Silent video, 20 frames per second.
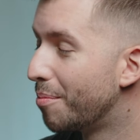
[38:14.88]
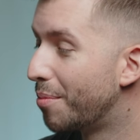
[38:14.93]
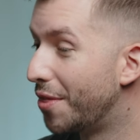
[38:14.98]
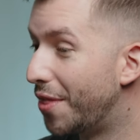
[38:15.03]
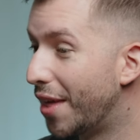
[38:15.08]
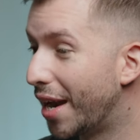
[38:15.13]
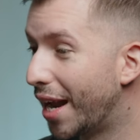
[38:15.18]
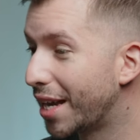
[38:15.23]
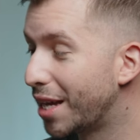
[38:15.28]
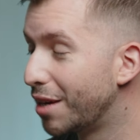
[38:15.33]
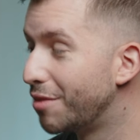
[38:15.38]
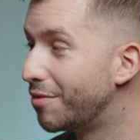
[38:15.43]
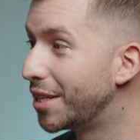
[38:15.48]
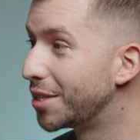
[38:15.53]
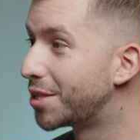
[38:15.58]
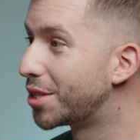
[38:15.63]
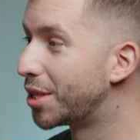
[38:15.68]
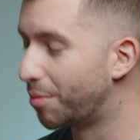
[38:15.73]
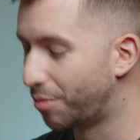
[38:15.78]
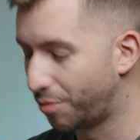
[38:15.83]
But then I
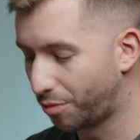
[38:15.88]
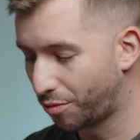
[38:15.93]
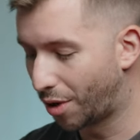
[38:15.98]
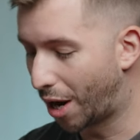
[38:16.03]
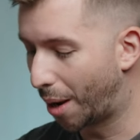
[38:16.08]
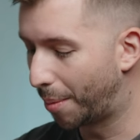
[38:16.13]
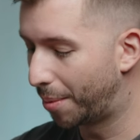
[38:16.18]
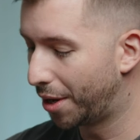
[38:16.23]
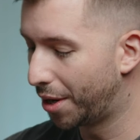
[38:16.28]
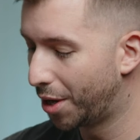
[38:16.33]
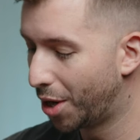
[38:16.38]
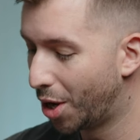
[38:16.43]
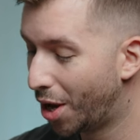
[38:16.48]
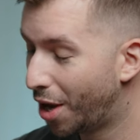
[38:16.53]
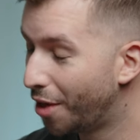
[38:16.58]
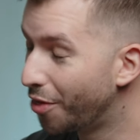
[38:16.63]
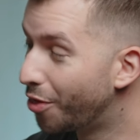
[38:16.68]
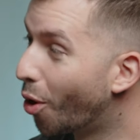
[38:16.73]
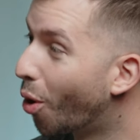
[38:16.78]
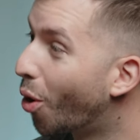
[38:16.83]
convinced him, Robert,
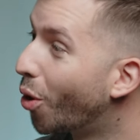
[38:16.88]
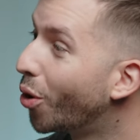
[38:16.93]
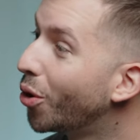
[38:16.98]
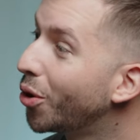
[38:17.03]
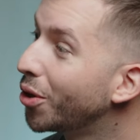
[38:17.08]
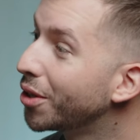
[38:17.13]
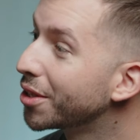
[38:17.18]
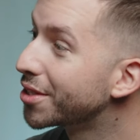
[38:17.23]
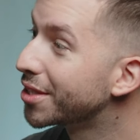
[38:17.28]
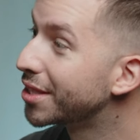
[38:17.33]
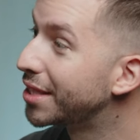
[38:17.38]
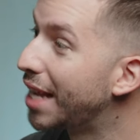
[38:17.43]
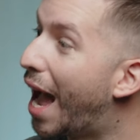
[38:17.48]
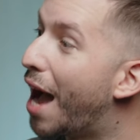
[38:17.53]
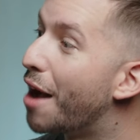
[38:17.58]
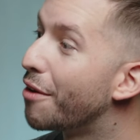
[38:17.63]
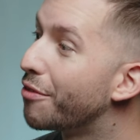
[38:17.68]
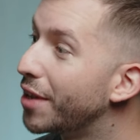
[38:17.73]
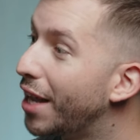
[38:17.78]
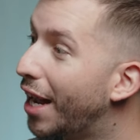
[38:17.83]
the whole
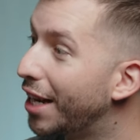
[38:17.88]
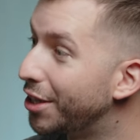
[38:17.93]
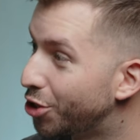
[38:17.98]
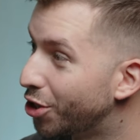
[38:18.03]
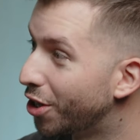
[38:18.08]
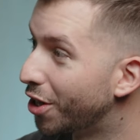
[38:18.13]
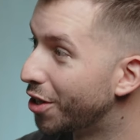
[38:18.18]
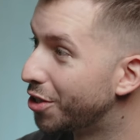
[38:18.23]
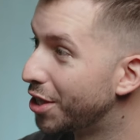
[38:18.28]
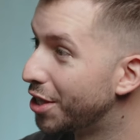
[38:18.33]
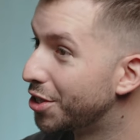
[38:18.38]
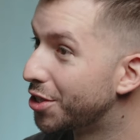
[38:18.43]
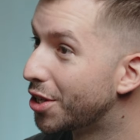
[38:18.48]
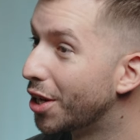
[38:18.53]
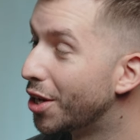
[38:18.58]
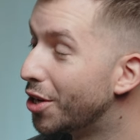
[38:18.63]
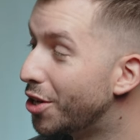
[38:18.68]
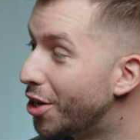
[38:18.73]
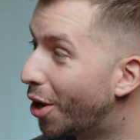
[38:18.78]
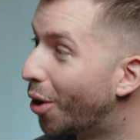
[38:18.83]
staff at church is
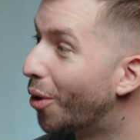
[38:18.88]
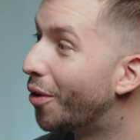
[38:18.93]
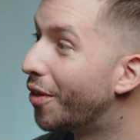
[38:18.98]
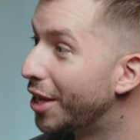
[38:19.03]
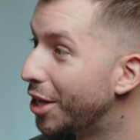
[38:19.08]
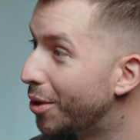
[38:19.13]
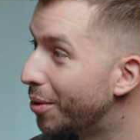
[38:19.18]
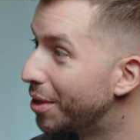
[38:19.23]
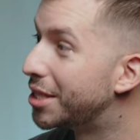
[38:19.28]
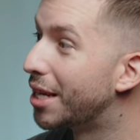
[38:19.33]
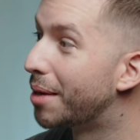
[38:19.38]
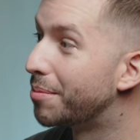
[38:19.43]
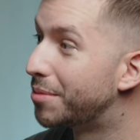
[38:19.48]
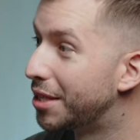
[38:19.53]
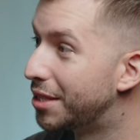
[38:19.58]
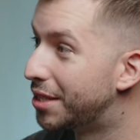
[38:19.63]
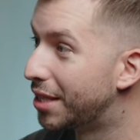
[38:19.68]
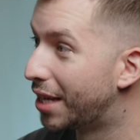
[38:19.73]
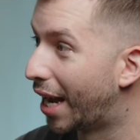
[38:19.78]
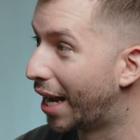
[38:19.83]
going to know that you
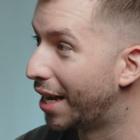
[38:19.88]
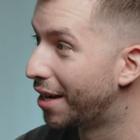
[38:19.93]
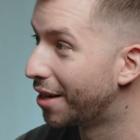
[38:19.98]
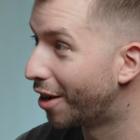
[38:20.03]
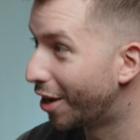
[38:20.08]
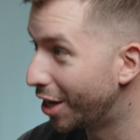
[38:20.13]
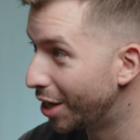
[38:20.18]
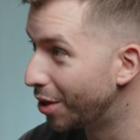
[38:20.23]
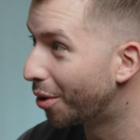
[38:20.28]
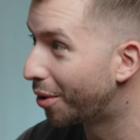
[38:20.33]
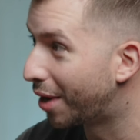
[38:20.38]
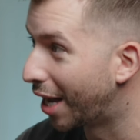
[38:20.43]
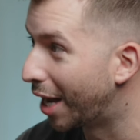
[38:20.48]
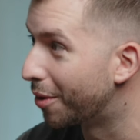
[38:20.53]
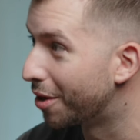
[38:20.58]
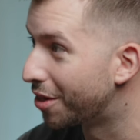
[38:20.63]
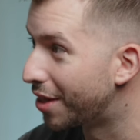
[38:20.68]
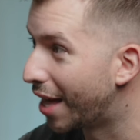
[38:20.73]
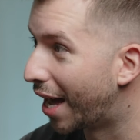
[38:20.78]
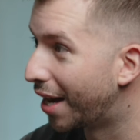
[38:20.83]
attempted tonight. Are you okay
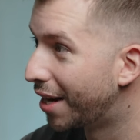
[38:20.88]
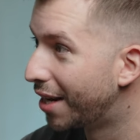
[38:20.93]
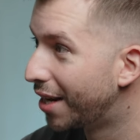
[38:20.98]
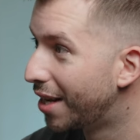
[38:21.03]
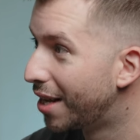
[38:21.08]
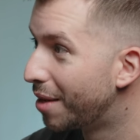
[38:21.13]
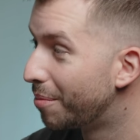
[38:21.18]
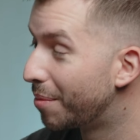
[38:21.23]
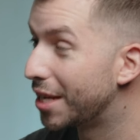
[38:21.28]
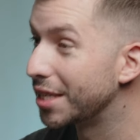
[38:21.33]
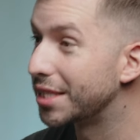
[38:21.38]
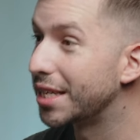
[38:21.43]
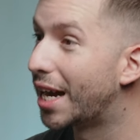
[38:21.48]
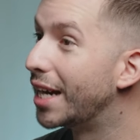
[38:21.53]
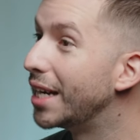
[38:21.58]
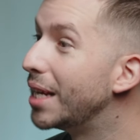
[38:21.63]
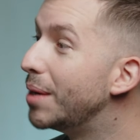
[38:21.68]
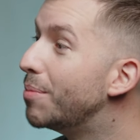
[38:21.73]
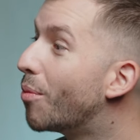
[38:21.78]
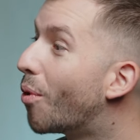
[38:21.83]
with that? Because
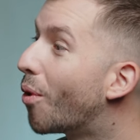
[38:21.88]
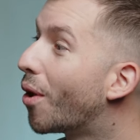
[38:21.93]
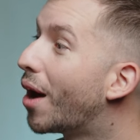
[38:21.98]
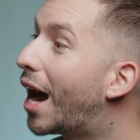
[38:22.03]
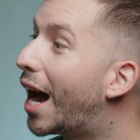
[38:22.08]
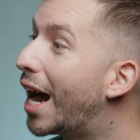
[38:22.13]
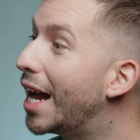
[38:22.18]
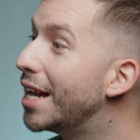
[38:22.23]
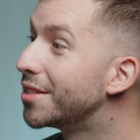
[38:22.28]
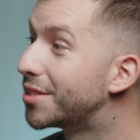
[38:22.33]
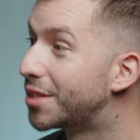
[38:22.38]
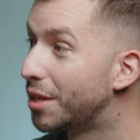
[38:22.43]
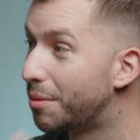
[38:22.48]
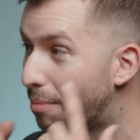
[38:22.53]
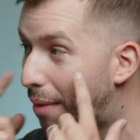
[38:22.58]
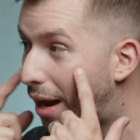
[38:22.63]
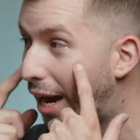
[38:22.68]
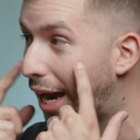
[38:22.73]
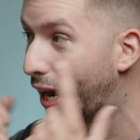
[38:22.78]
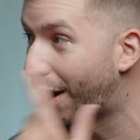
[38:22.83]
I need more eyes than
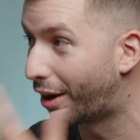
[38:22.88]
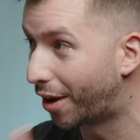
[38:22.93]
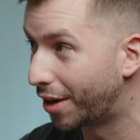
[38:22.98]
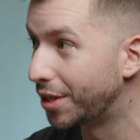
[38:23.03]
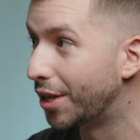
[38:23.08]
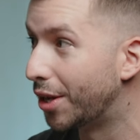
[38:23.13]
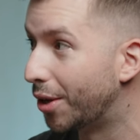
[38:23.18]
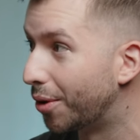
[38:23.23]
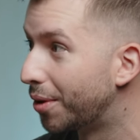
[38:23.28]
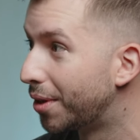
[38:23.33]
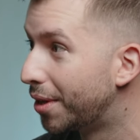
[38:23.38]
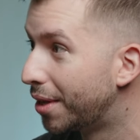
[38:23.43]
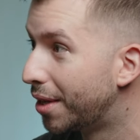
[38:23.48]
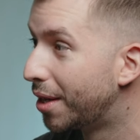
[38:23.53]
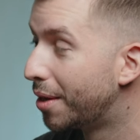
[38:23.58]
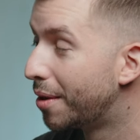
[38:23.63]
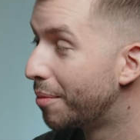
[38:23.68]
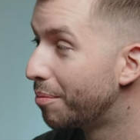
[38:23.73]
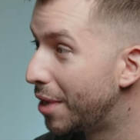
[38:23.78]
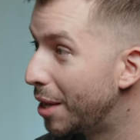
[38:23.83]
mine on you.
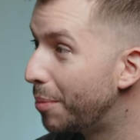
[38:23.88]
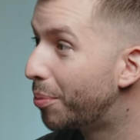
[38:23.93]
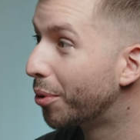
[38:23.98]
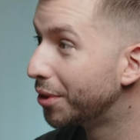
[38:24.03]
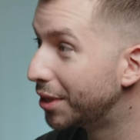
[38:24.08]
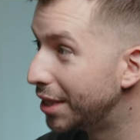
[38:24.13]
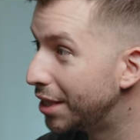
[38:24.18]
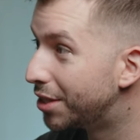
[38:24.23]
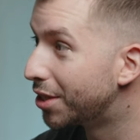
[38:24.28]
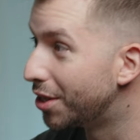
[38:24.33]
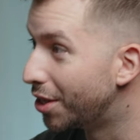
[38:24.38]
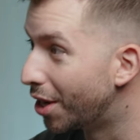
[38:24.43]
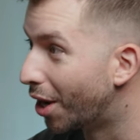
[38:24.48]
People need to